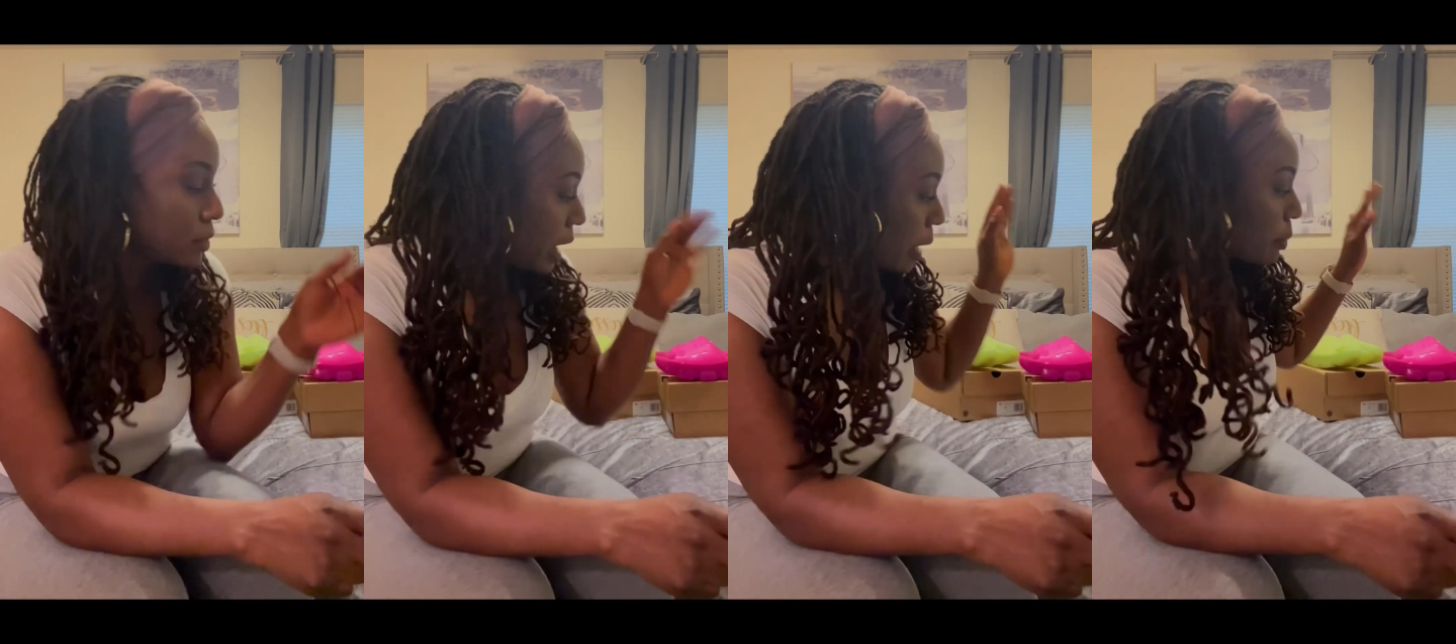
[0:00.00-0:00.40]

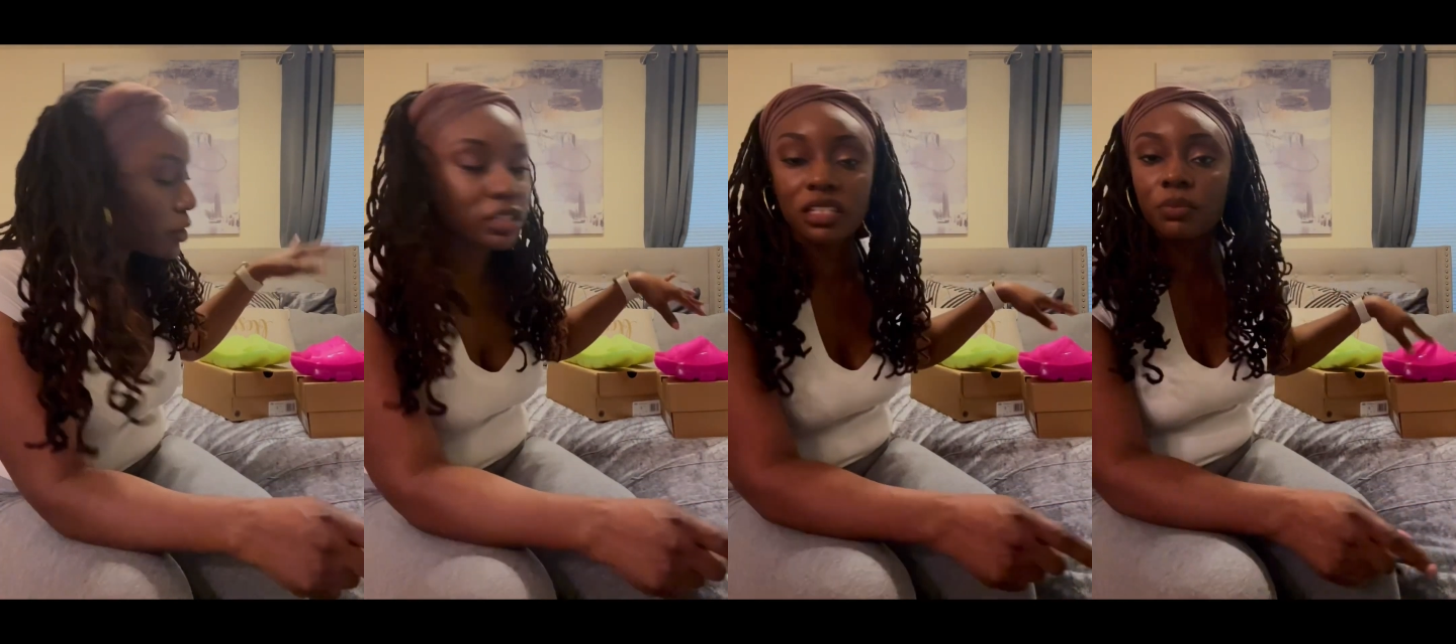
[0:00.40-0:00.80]
I
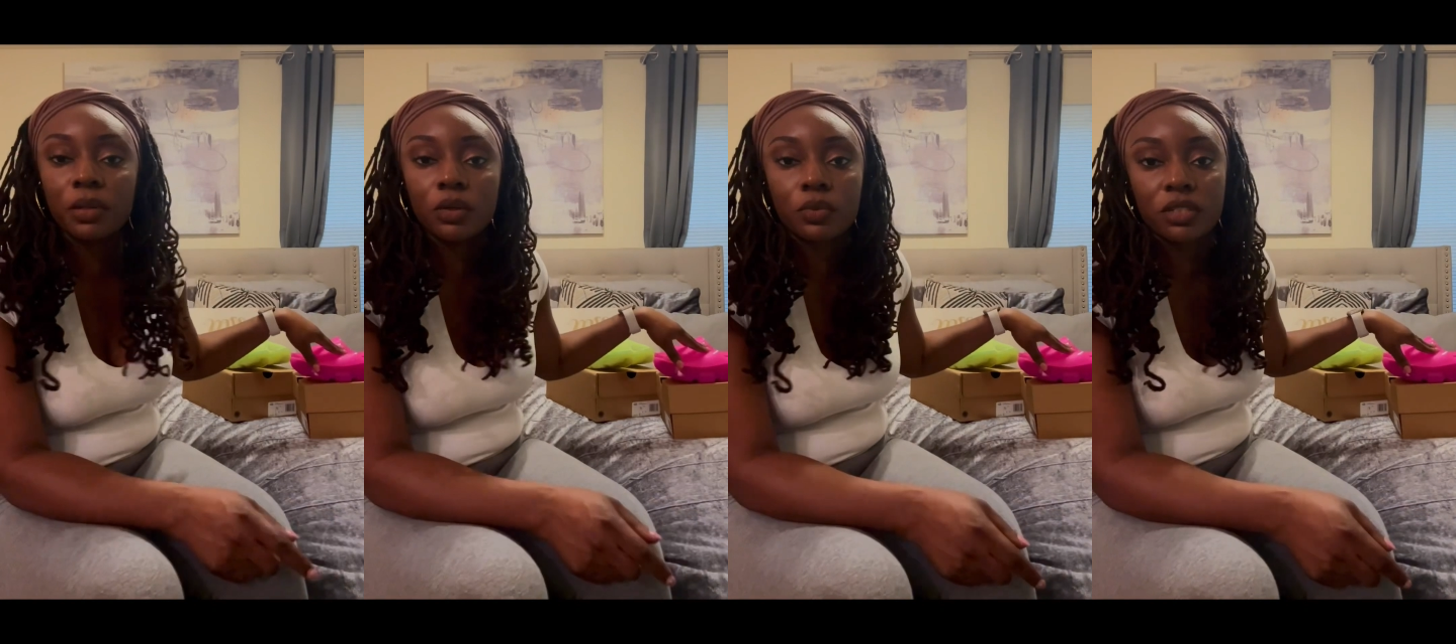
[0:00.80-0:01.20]
purchased the
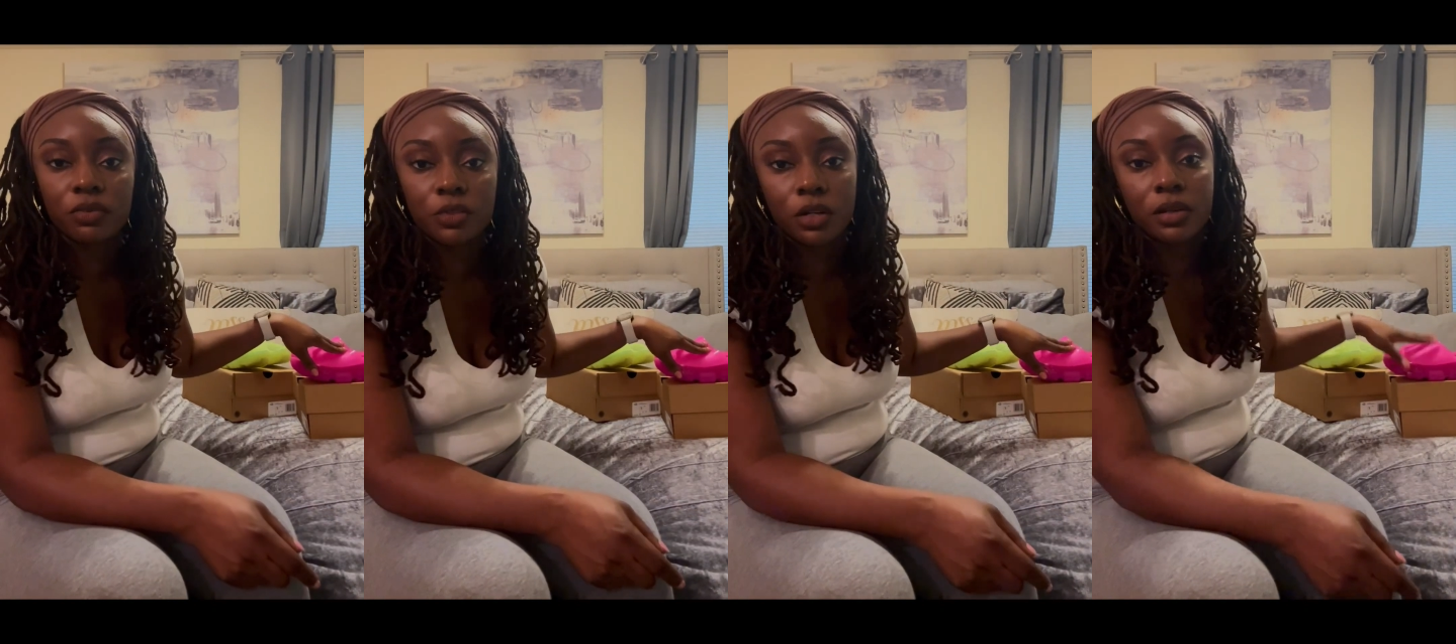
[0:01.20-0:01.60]
pink ones
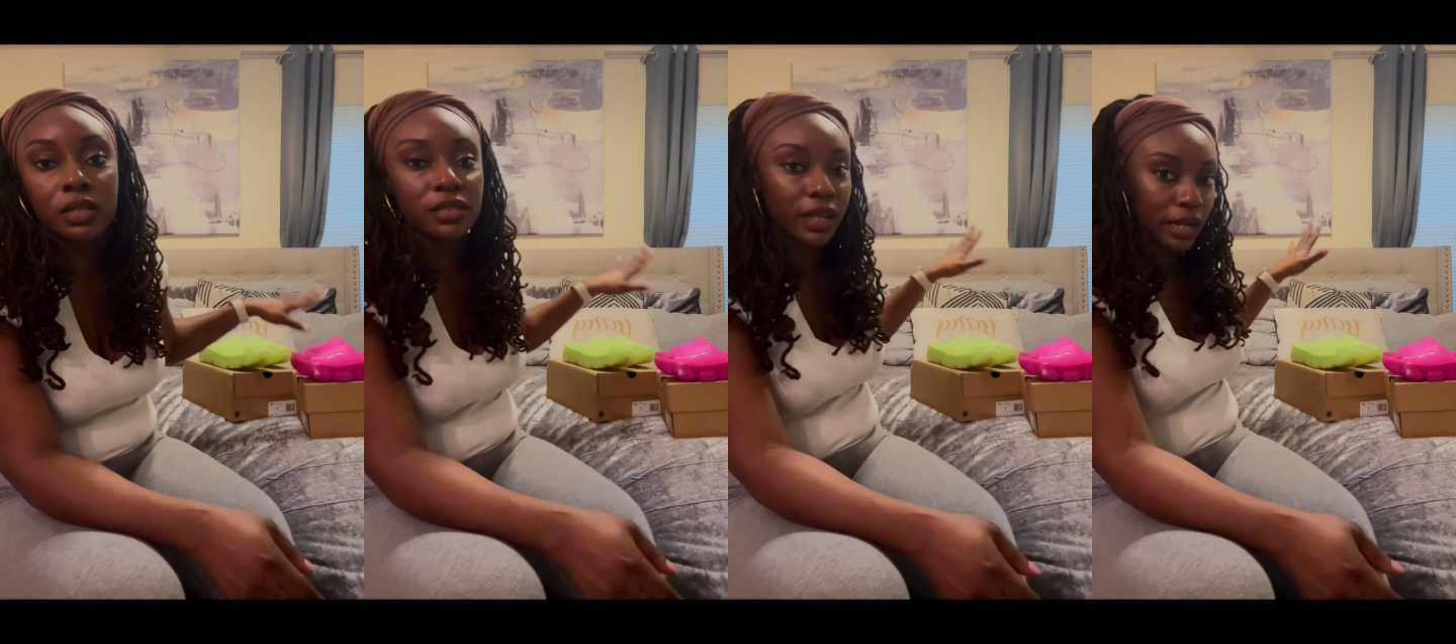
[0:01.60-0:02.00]
from
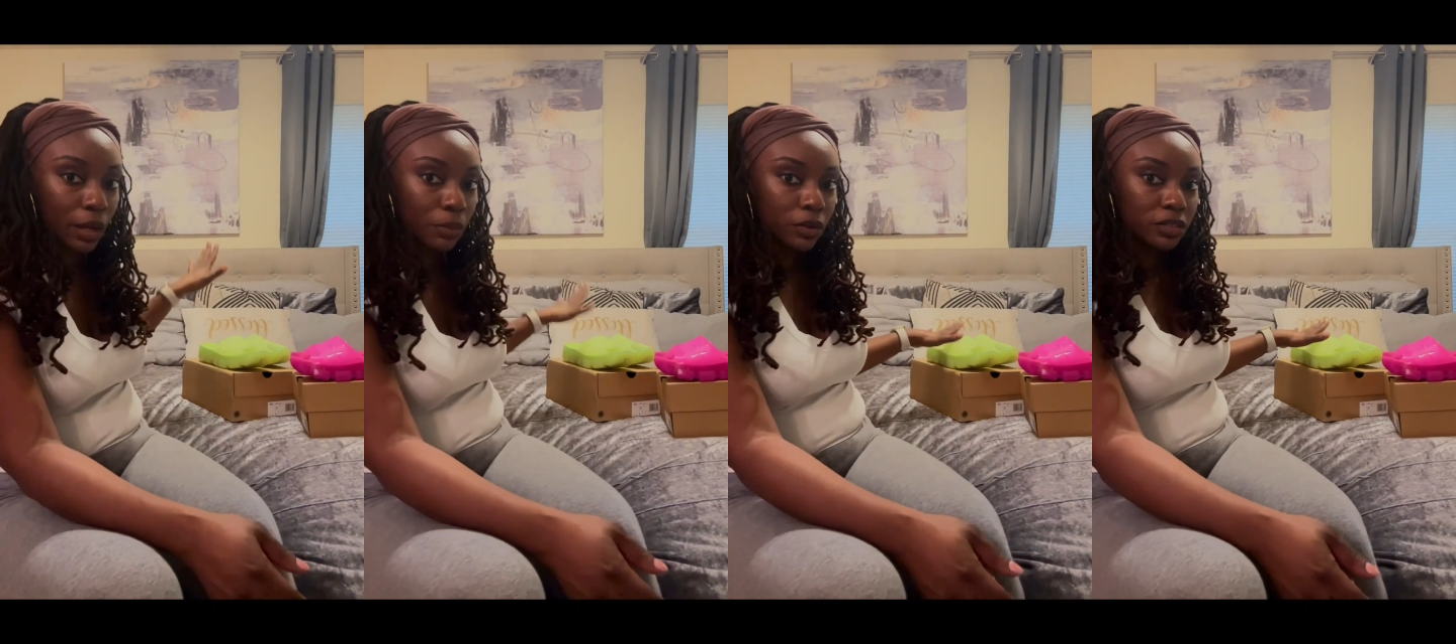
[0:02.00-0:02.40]
Journeys and I
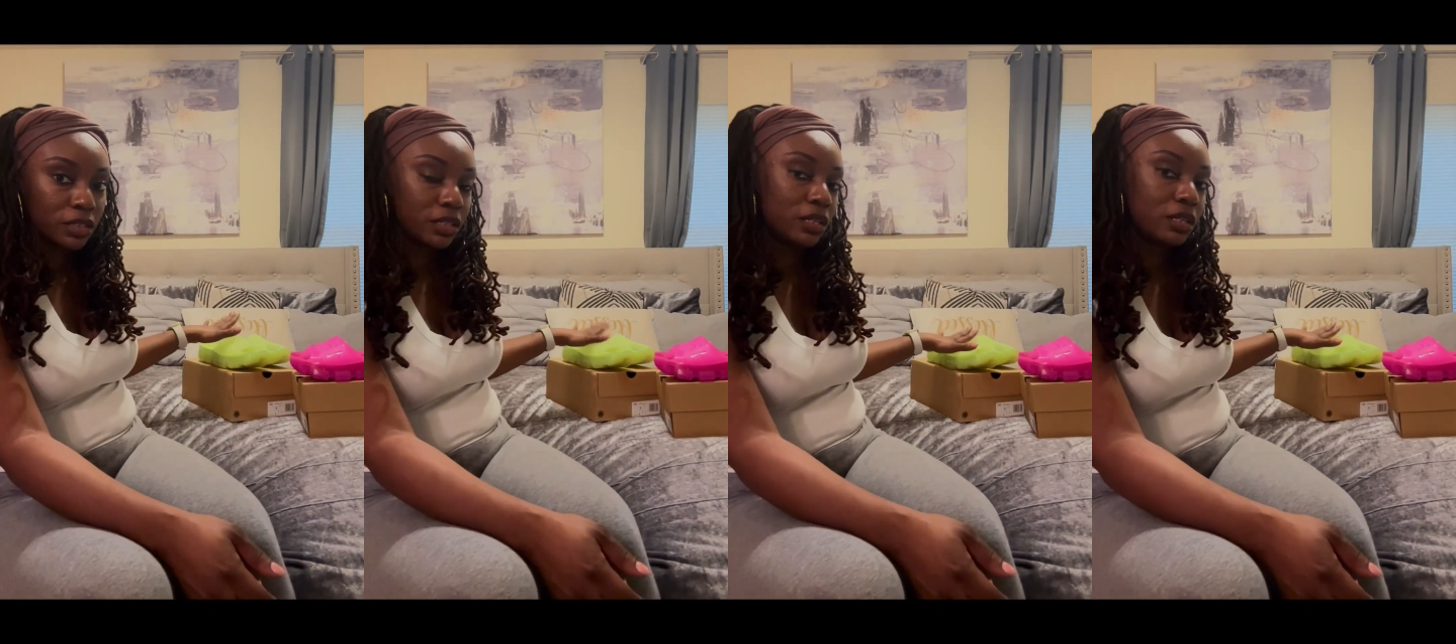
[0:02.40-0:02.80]

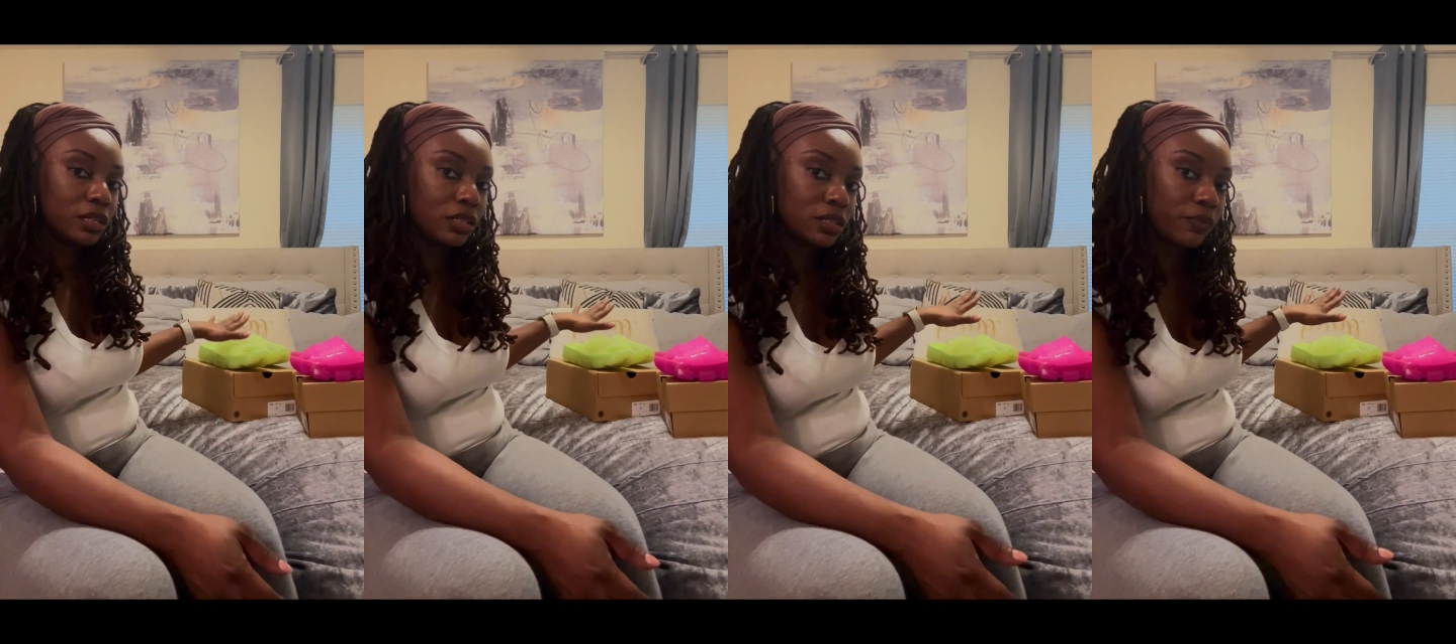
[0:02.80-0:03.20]
purchased
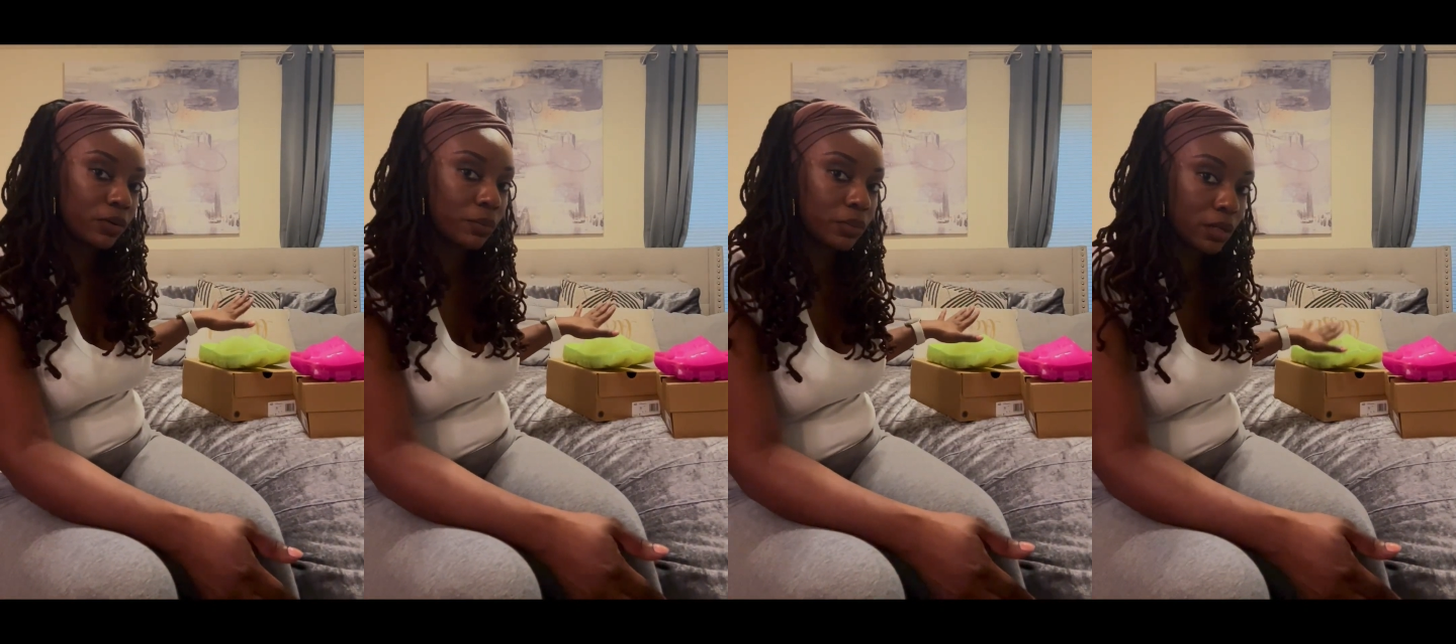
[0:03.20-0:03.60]
these
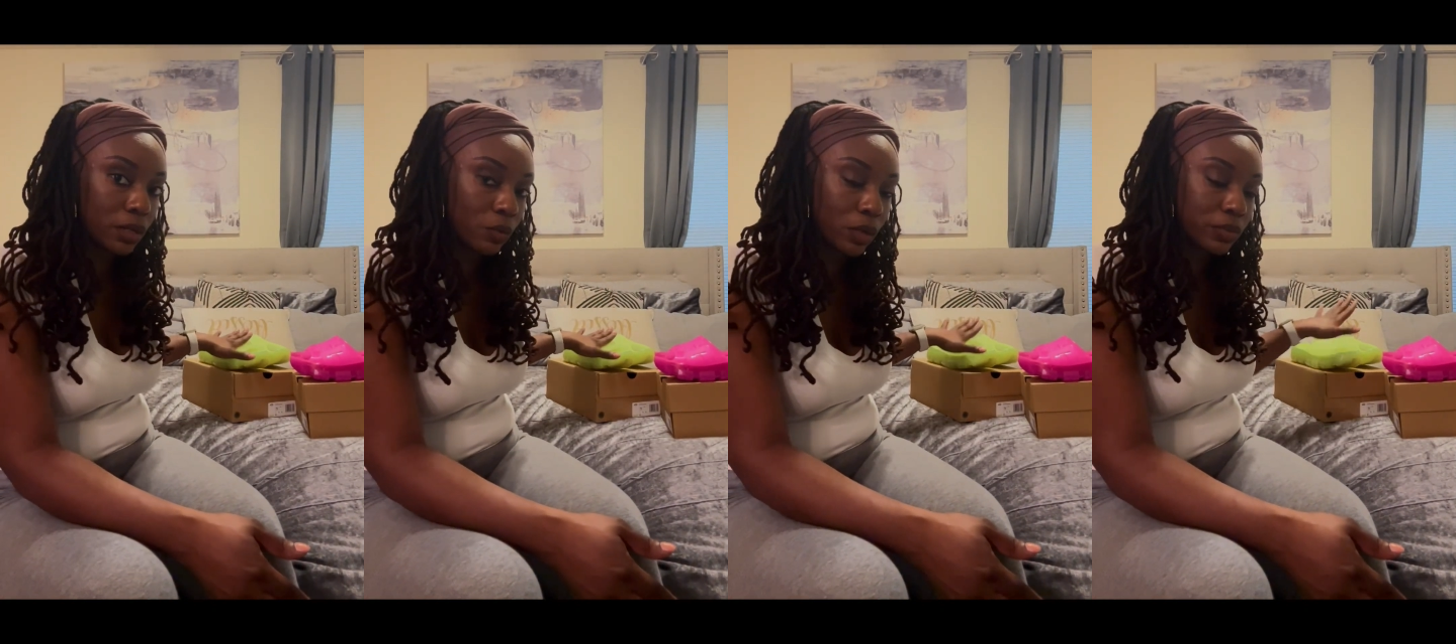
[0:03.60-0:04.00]
from the
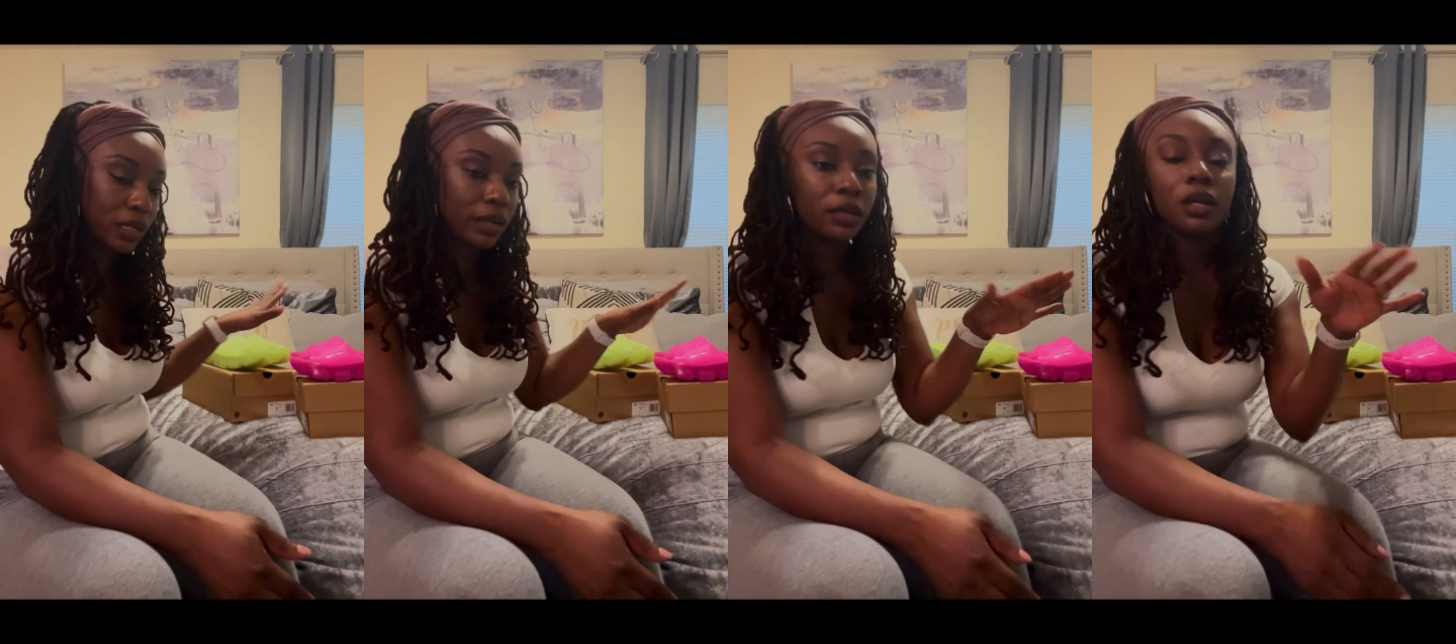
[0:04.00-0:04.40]
UGG website.